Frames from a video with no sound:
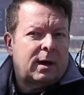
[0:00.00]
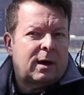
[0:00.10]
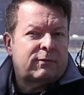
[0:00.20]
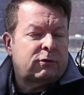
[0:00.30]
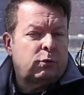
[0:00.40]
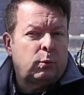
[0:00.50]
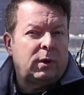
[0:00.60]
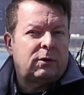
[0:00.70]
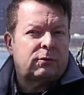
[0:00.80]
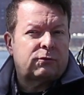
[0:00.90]
for 2
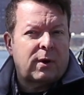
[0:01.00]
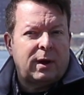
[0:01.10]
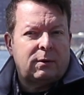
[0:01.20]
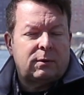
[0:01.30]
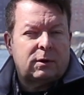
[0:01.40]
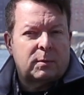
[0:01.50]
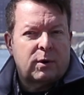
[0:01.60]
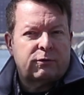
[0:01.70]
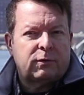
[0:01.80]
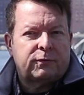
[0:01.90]
weeks straight,
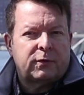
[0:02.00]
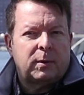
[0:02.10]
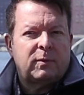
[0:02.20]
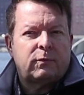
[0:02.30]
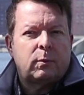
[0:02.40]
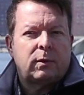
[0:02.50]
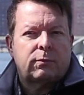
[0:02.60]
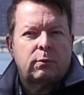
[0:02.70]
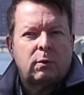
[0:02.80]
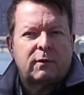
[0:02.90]
commercial free, before we
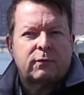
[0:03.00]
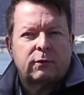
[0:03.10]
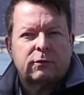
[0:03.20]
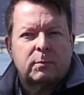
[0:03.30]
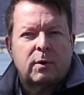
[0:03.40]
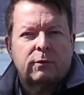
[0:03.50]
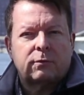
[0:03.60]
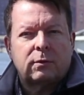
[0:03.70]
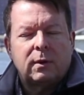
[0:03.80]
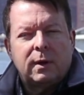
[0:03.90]
threw our first
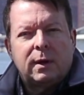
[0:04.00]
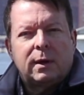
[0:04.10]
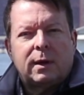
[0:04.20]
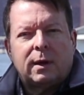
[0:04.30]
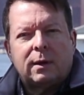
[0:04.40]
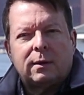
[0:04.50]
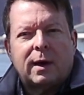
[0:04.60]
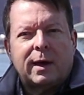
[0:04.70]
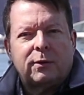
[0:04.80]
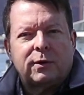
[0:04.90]
commercial. And
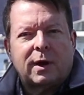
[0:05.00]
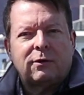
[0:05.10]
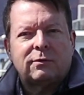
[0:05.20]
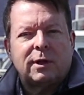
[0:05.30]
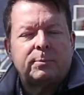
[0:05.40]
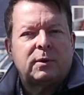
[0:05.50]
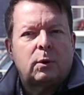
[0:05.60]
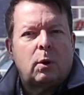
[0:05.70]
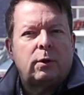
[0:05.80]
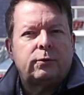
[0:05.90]
I don't think I slept at
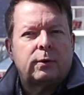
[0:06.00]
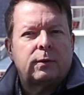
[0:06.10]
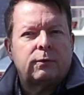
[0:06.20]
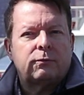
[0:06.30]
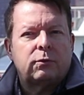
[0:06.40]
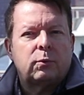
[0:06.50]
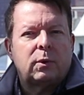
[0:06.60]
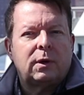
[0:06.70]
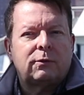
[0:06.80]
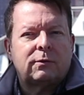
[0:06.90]
all during those 2
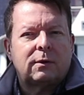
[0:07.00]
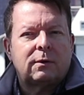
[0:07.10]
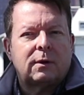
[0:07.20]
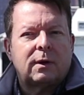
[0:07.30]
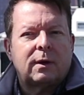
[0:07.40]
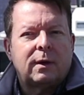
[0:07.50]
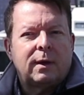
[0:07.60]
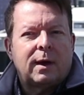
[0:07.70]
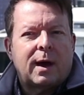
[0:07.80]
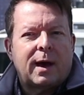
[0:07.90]
weeks. And
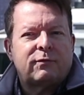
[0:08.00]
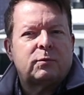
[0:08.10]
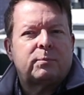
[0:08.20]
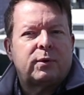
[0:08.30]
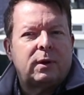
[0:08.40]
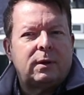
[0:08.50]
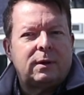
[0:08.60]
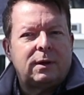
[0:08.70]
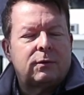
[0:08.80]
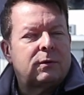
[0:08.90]
I have some pretty
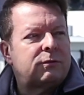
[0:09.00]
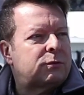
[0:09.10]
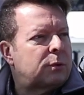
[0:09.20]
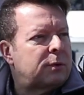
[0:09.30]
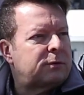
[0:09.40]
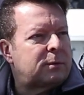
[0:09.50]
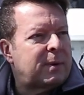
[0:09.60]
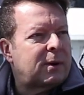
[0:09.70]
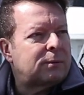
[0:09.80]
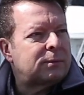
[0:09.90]
eerie stories
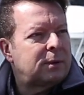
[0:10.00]
about